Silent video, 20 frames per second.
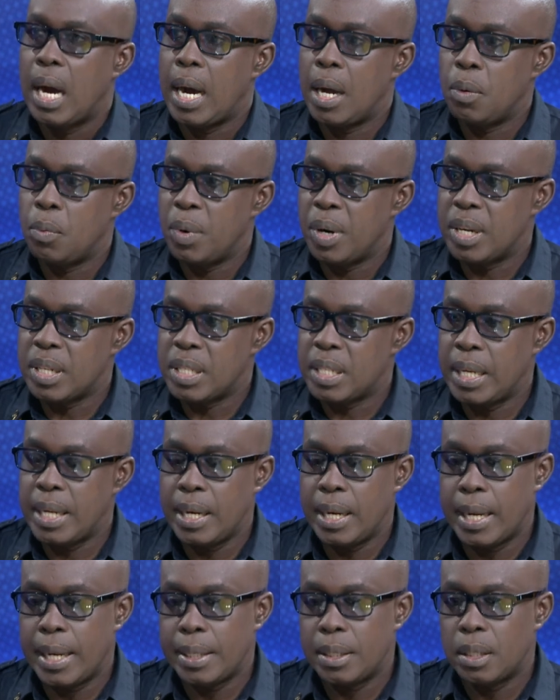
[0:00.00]
And we're
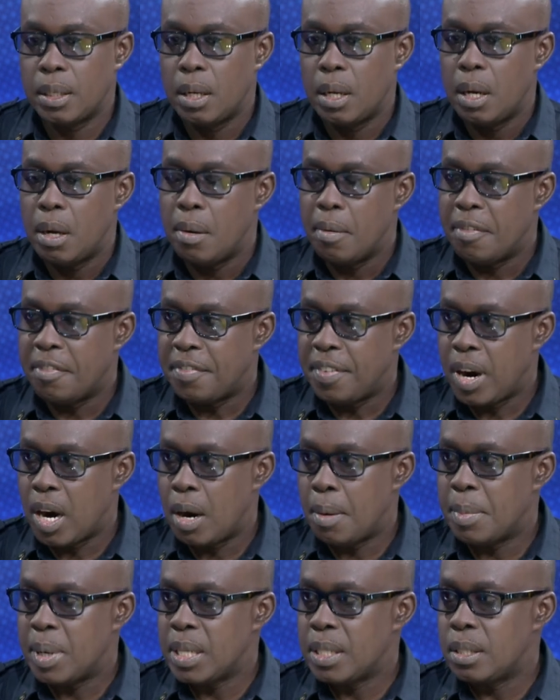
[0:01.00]
saying that
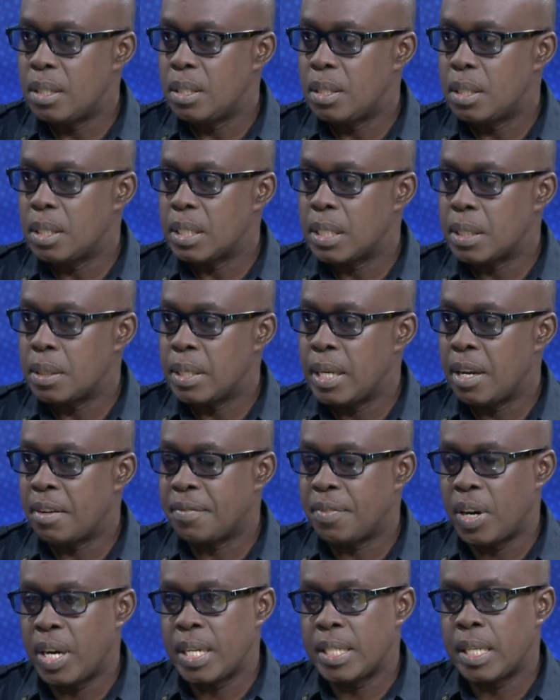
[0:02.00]
farmers
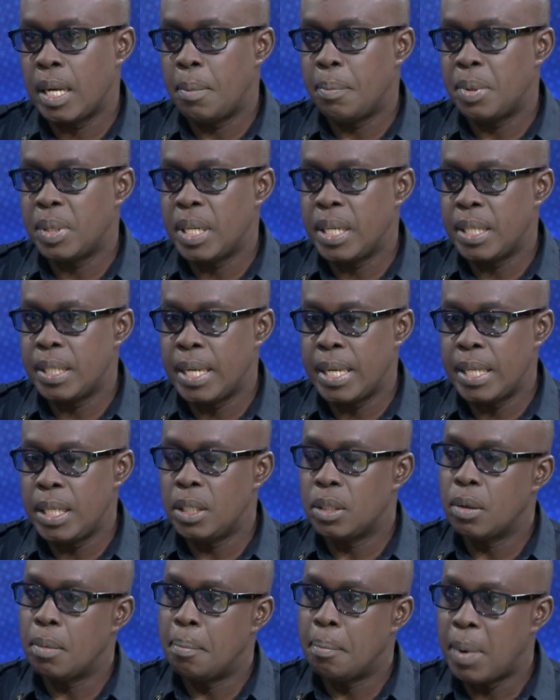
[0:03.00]
like for example, they, they
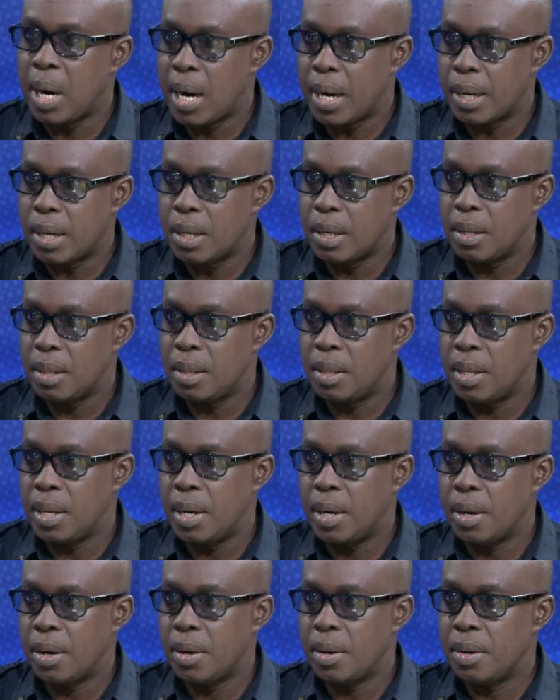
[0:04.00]
need to mark
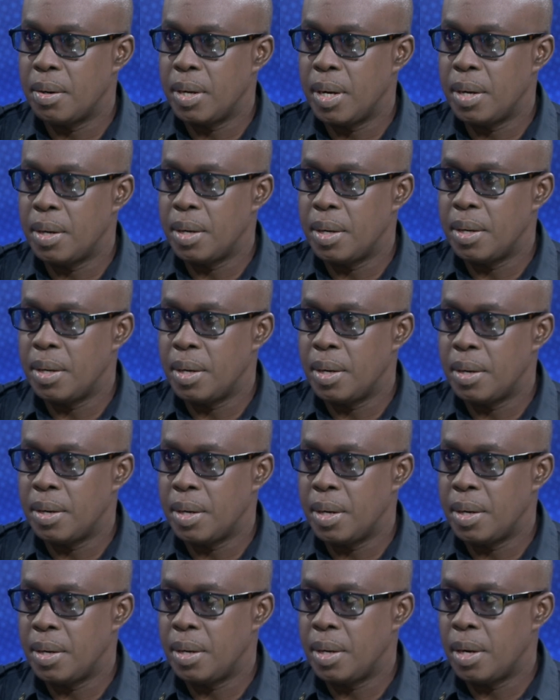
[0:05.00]
their their, their,
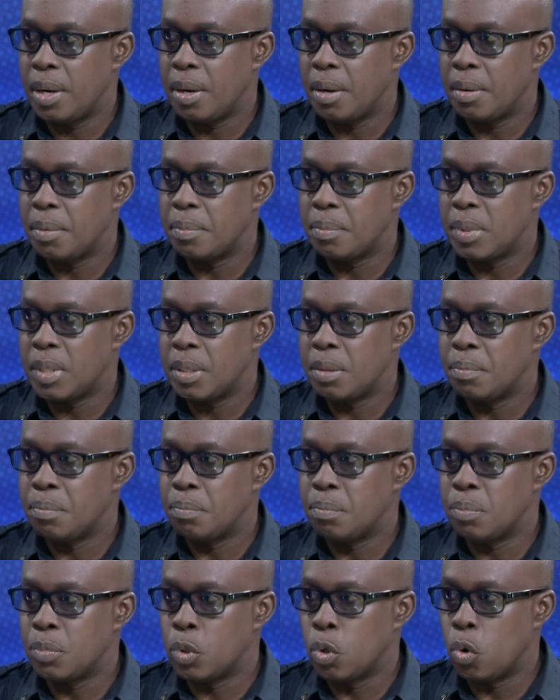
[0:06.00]
their, their
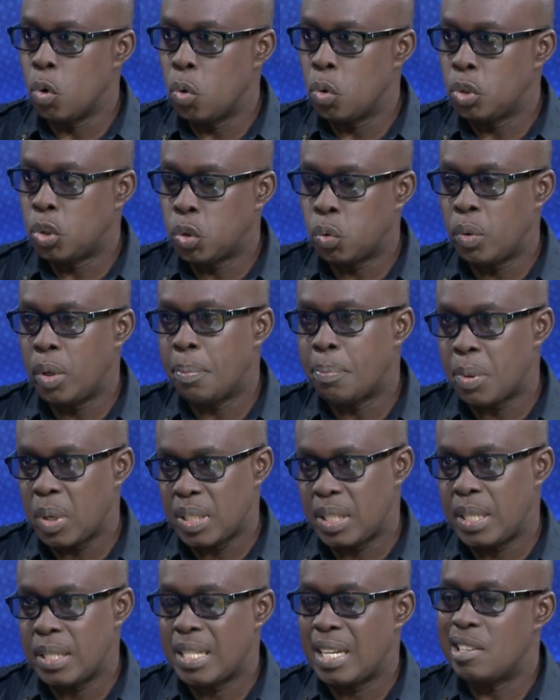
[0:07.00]
go through the
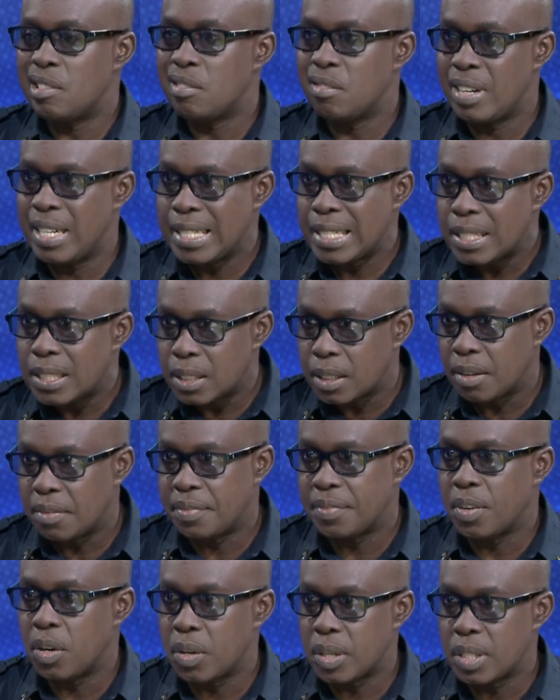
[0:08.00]
process and register
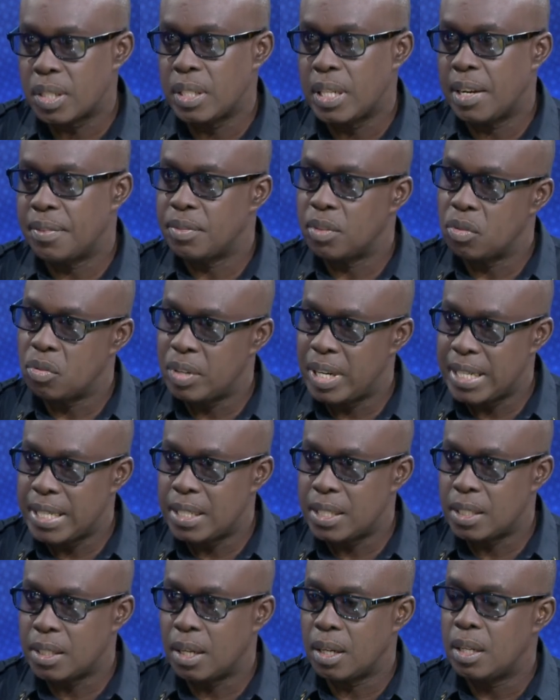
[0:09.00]
first. They have to
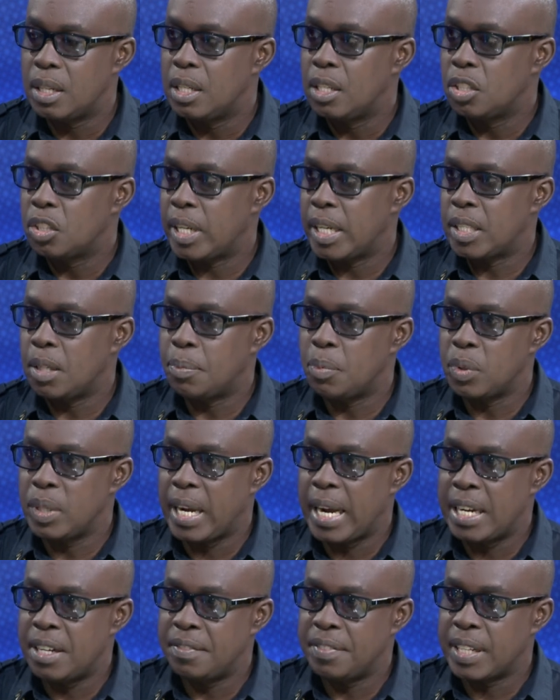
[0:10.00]
register. Try to put
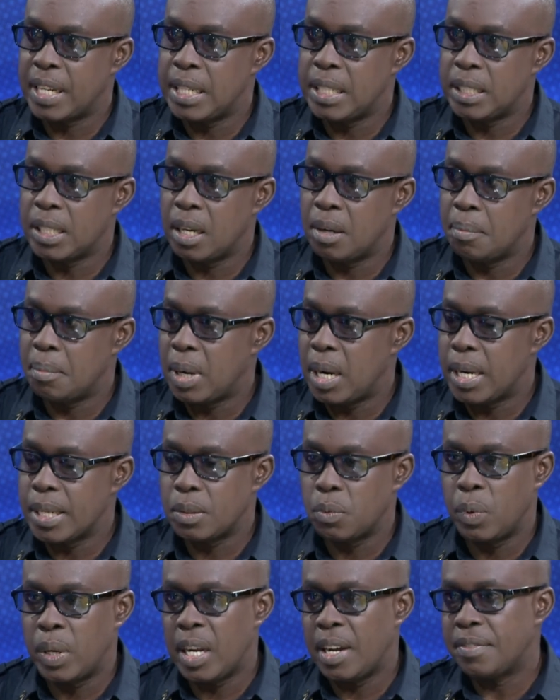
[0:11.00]
identification
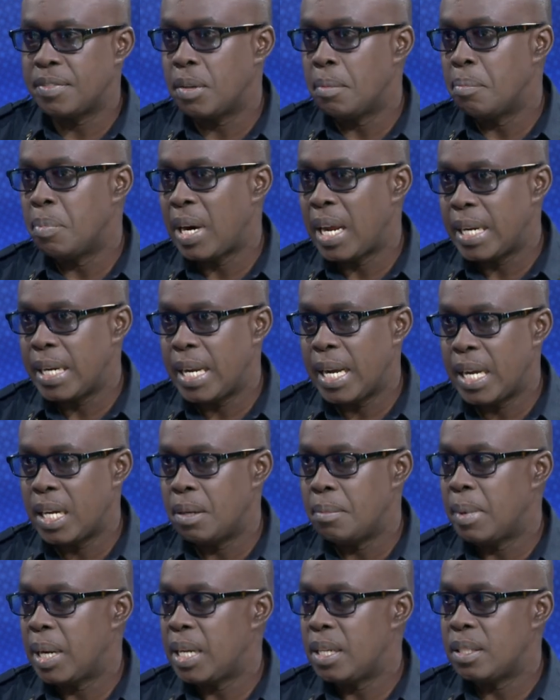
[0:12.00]
mark. We'd have to brand the
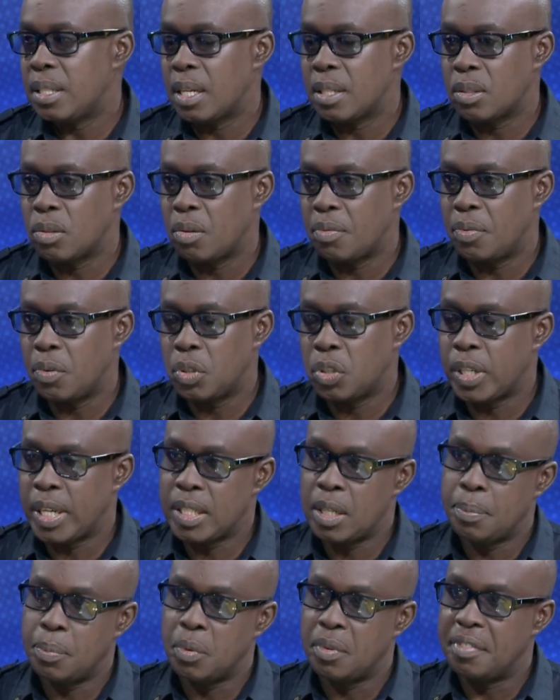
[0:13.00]
animals and so forth. Try
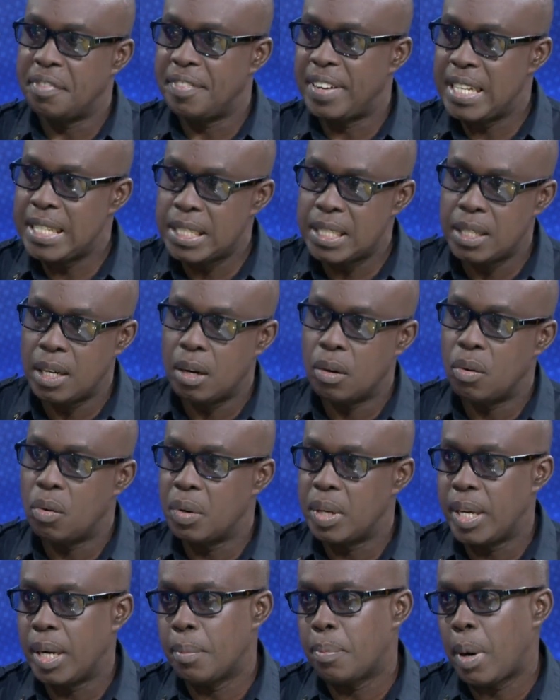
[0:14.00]
to put fencing
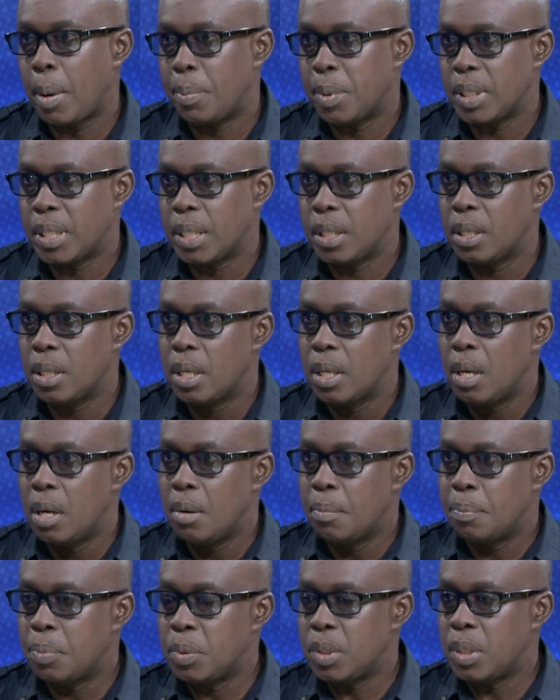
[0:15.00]
around their property.
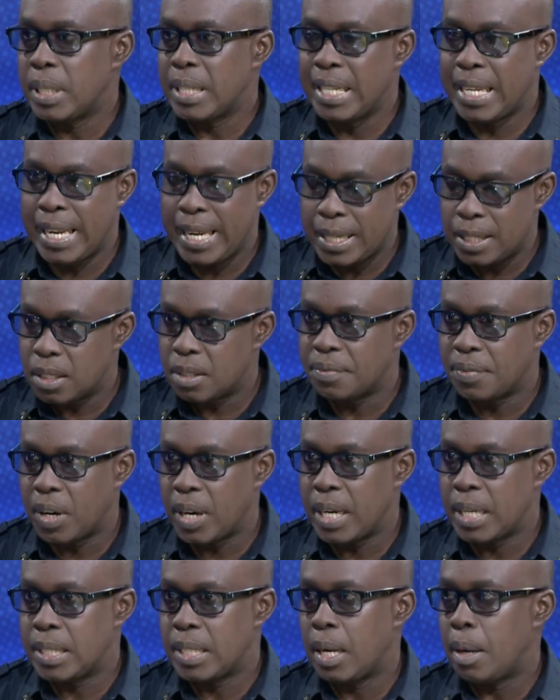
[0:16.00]
Mm. Put gates,
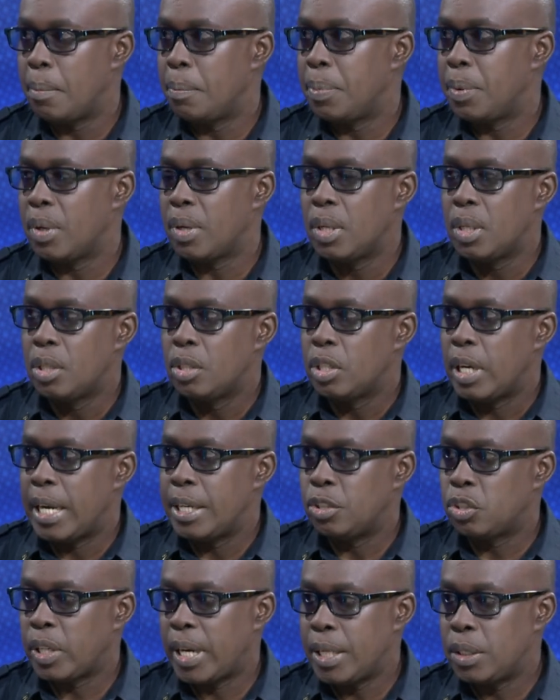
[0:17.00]
for example,
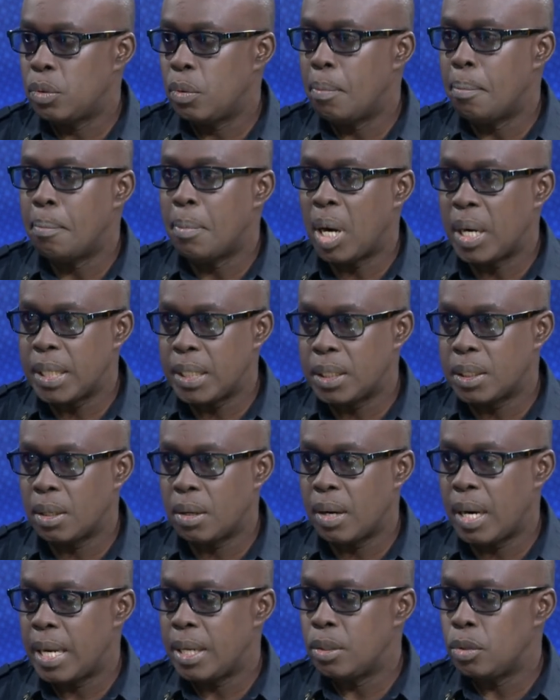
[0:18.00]
and try to
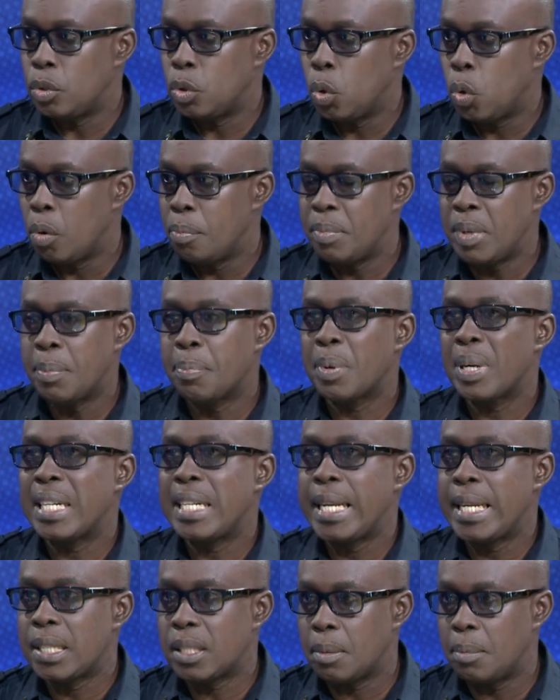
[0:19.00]
monitor and don't be
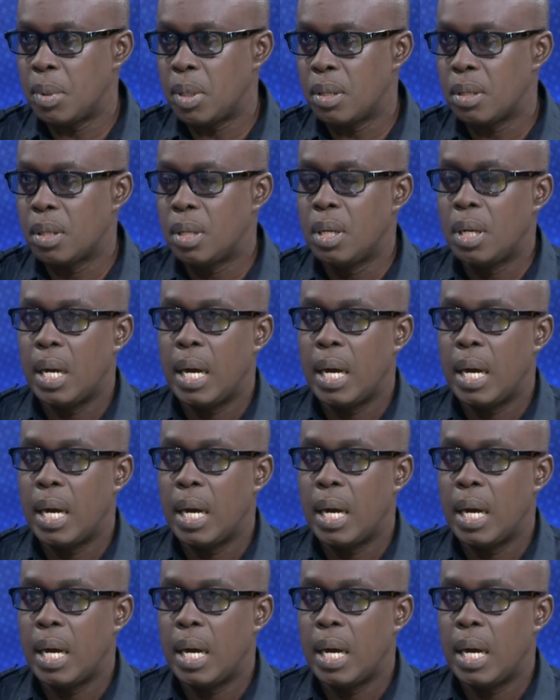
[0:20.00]
predictable.